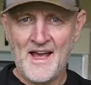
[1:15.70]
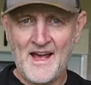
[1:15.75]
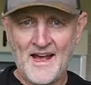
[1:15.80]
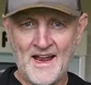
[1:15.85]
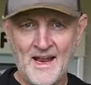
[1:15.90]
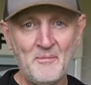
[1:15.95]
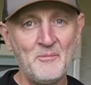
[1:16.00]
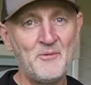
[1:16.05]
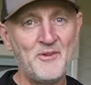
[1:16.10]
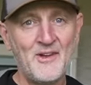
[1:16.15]

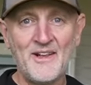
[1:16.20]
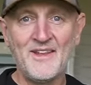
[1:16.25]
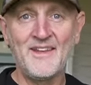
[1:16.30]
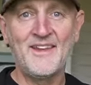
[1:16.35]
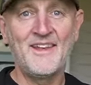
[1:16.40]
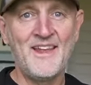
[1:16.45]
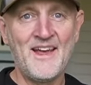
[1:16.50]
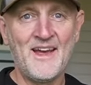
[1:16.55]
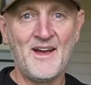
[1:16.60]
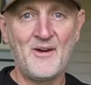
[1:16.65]
And I'm telling you
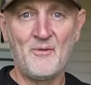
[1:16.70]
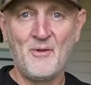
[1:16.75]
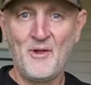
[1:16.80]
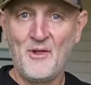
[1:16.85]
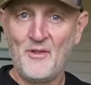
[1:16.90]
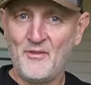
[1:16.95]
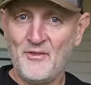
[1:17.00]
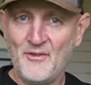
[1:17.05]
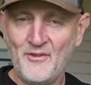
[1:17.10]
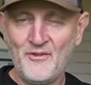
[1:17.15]
now,
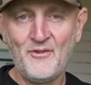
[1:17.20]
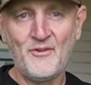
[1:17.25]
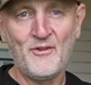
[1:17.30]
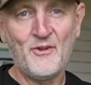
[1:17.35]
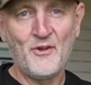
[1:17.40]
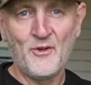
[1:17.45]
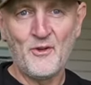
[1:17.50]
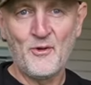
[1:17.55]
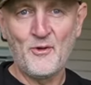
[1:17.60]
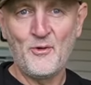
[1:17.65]
this is
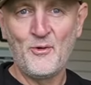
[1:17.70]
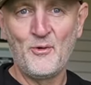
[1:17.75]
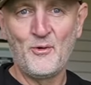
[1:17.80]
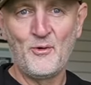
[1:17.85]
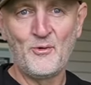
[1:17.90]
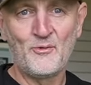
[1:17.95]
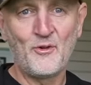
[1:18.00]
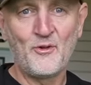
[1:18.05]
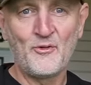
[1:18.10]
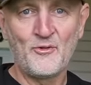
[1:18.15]
going to
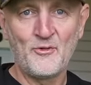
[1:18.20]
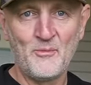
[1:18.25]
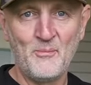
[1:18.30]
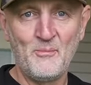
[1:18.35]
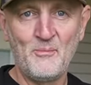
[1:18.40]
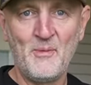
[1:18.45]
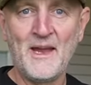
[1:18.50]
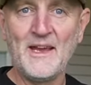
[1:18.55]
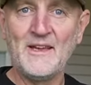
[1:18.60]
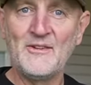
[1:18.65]
cause
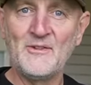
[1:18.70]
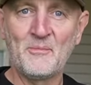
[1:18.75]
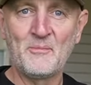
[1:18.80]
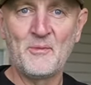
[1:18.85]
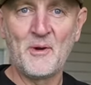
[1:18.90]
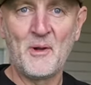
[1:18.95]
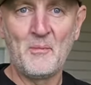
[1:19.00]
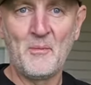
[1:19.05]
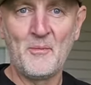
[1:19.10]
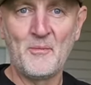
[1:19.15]
some major
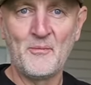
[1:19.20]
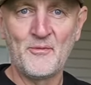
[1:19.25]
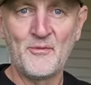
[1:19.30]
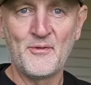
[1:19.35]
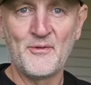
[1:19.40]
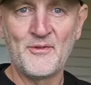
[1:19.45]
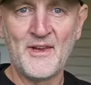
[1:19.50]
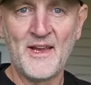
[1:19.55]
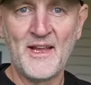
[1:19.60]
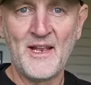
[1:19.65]
problems for
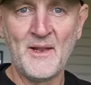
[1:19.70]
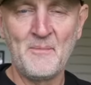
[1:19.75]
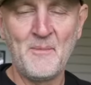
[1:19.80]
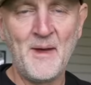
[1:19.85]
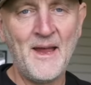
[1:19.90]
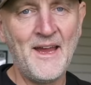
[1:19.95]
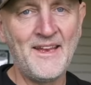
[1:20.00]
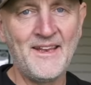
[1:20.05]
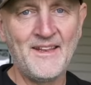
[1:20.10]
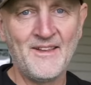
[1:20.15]

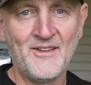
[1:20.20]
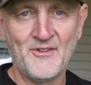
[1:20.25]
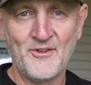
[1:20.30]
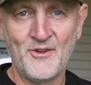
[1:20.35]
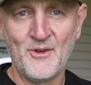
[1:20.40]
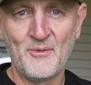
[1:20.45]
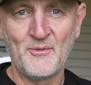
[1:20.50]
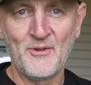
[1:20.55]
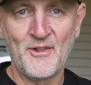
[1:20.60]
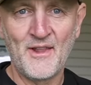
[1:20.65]
TaylorMade in
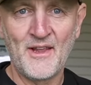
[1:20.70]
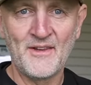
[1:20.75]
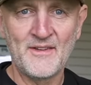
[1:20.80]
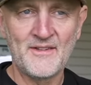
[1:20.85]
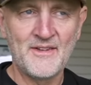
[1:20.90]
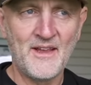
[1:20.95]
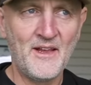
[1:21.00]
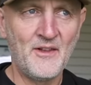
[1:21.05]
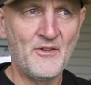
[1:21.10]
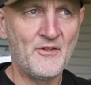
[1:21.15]
terms of their
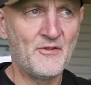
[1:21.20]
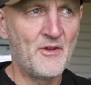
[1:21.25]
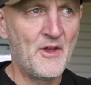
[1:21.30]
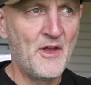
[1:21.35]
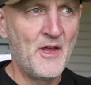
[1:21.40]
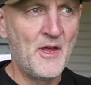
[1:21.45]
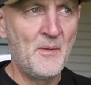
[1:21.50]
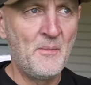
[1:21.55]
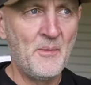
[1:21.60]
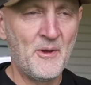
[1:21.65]
sales
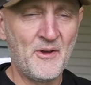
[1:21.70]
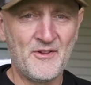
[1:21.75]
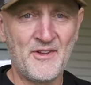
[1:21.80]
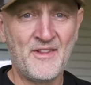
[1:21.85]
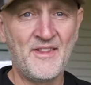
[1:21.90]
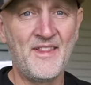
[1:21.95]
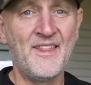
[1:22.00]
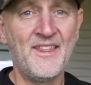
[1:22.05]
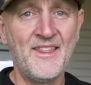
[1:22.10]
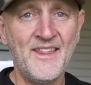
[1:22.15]
because I
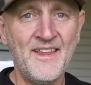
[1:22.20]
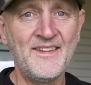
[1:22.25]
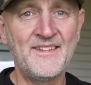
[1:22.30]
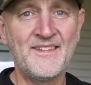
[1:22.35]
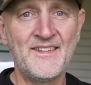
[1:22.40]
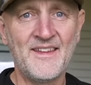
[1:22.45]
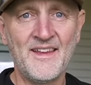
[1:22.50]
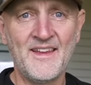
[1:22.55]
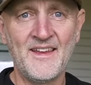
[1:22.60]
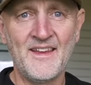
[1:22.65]
think this
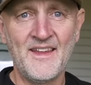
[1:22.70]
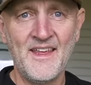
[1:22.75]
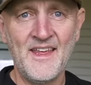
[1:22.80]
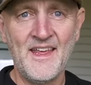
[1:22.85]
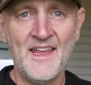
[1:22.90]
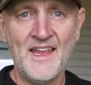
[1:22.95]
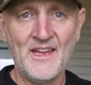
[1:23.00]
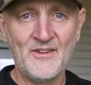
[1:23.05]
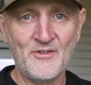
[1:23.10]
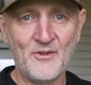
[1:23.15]
thing
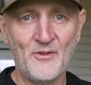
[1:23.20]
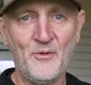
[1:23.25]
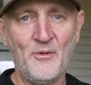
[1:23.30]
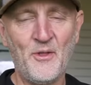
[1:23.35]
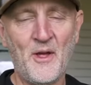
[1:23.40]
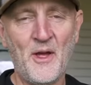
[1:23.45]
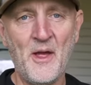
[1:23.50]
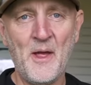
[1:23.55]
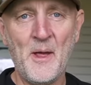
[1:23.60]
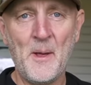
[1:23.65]
is
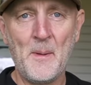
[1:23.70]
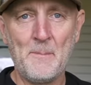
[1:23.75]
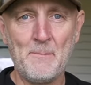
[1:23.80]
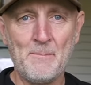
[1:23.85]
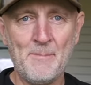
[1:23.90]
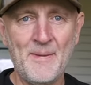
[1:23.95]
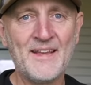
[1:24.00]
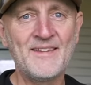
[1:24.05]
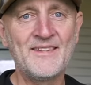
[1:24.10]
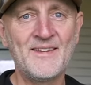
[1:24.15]
another
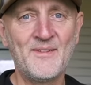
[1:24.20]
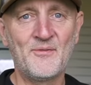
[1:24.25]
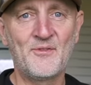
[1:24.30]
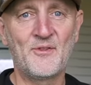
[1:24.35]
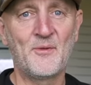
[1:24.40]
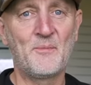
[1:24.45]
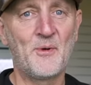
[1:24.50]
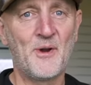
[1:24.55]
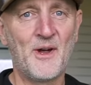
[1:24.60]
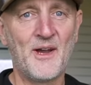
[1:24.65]
massive
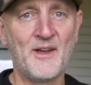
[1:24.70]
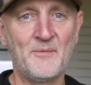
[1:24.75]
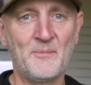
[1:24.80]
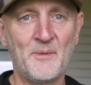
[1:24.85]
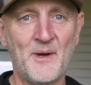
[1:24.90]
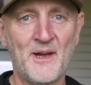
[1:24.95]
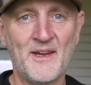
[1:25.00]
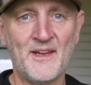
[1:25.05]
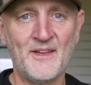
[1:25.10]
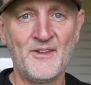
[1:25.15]
surprise
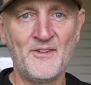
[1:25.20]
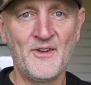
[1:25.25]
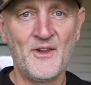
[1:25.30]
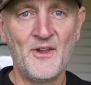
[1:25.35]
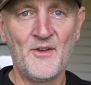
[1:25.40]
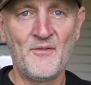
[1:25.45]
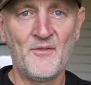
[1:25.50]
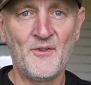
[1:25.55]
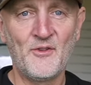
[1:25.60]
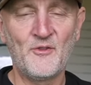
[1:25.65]
package
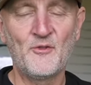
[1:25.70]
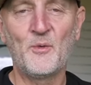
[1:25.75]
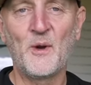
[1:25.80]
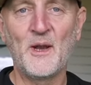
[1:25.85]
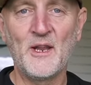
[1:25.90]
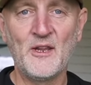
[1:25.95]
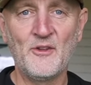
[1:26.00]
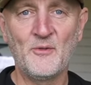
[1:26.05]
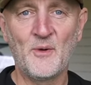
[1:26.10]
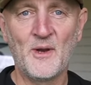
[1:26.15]
for
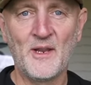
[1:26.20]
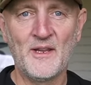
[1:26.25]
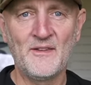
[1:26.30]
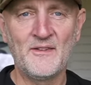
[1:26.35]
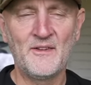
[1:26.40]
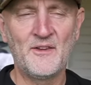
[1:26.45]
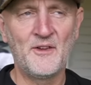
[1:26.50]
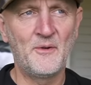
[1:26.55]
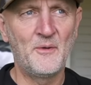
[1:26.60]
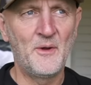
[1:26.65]

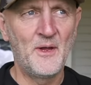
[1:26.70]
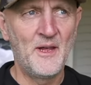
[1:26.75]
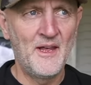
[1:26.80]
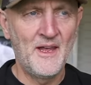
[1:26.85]
2022. And